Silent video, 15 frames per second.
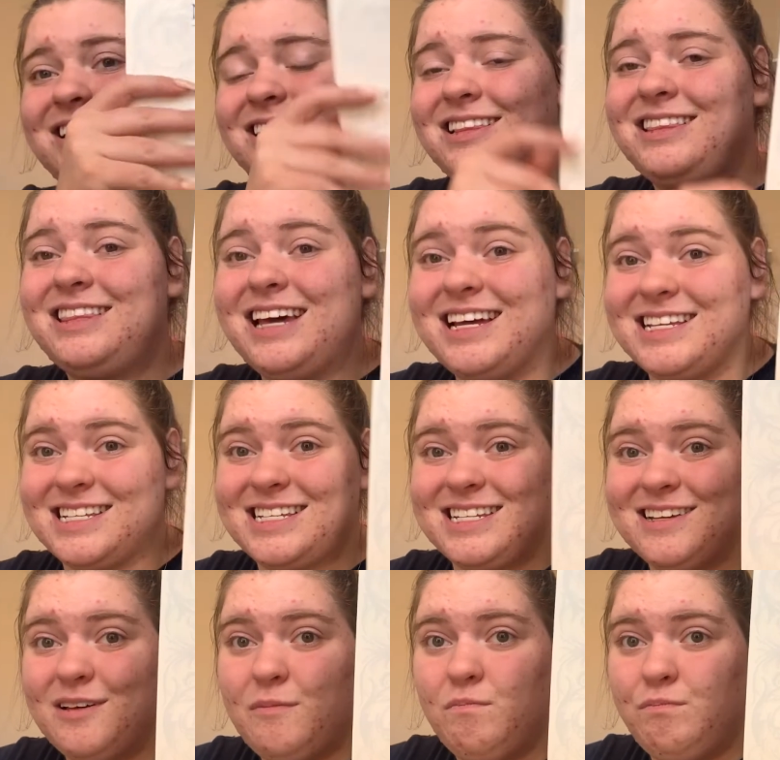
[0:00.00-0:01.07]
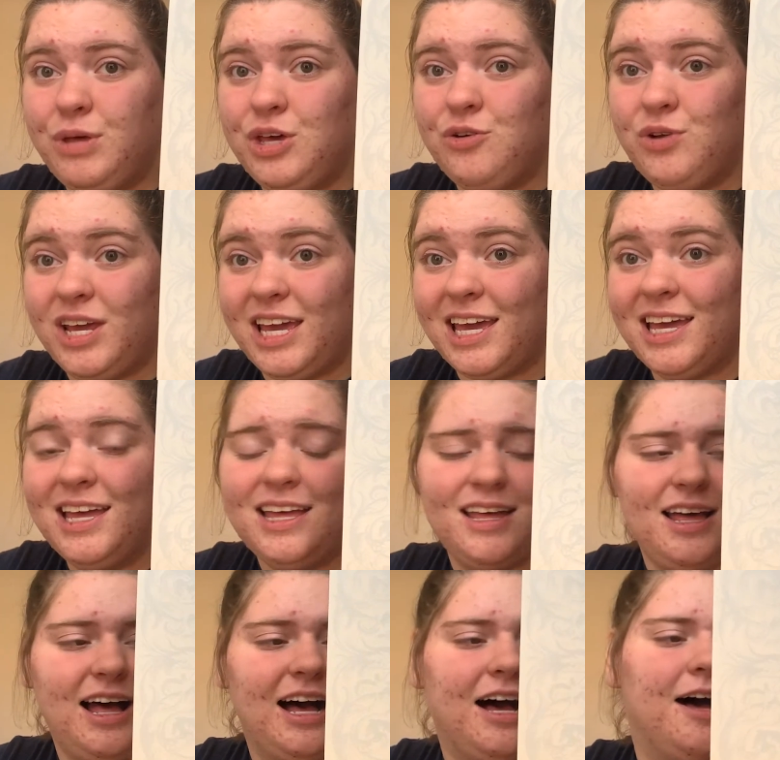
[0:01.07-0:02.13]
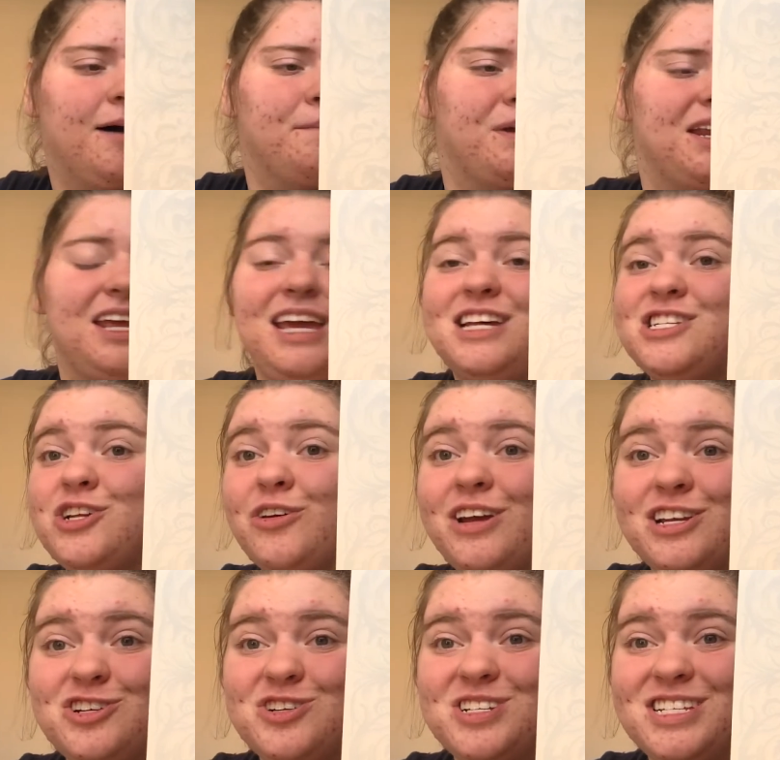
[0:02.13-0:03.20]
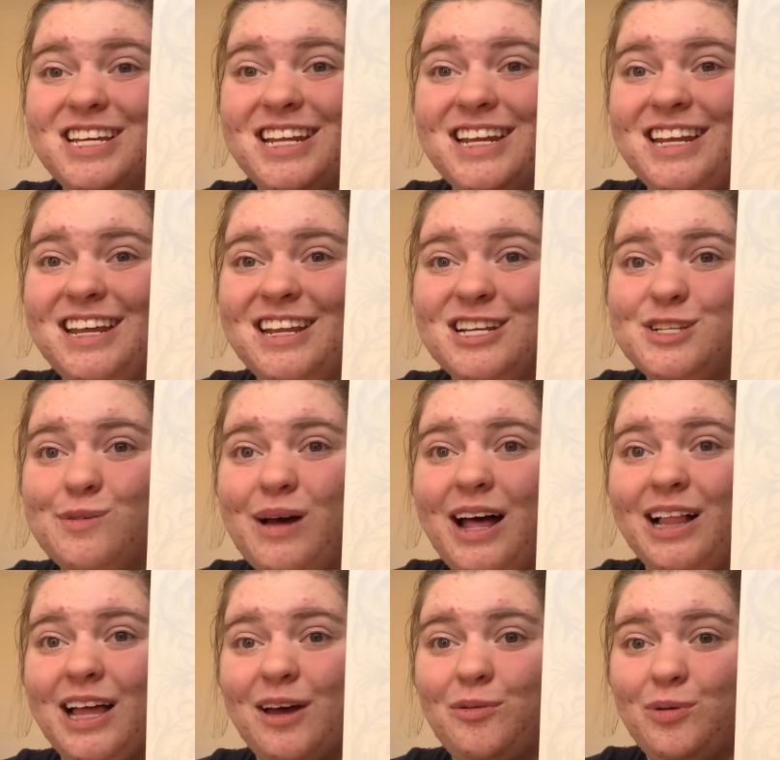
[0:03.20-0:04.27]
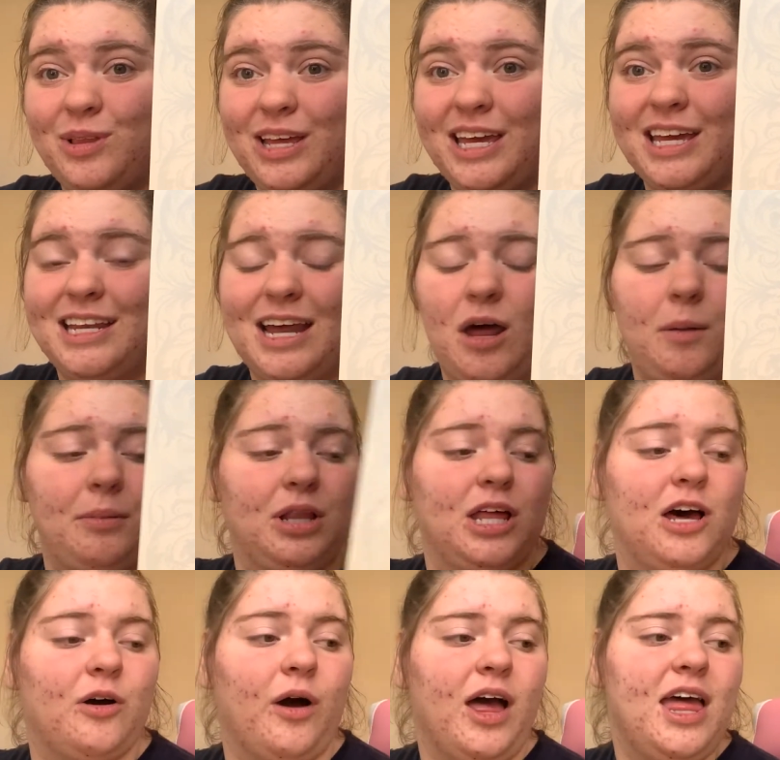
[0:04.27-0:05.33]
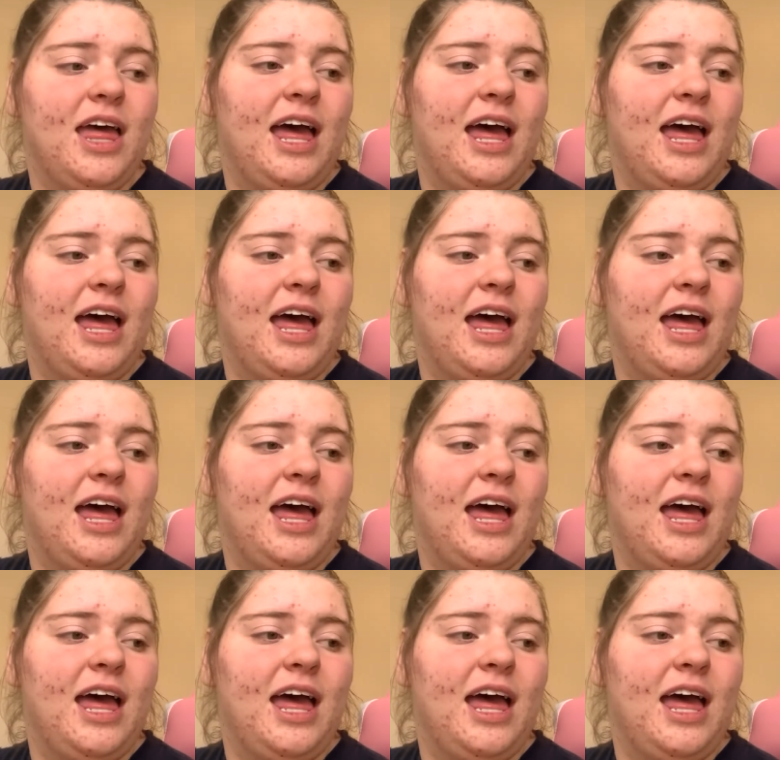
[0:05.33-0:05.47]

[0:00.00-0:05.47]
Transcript: this beauty in case you're interested in it as well. I will link it down below.